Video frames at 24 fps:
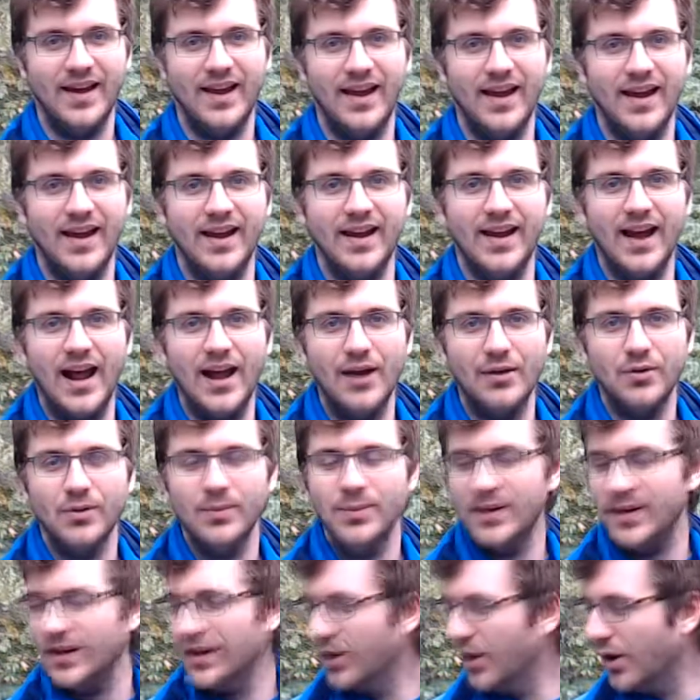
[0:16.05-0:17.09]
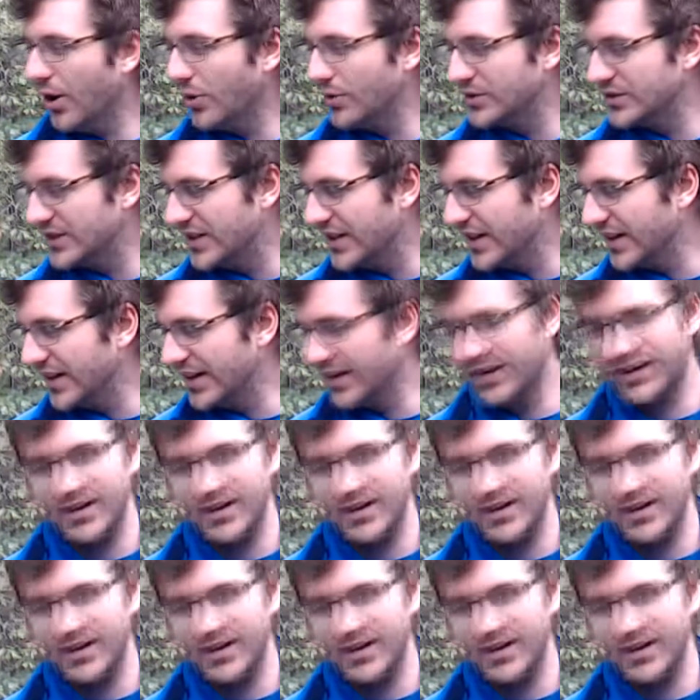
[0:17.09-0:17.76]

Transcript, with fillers: and I will be hosting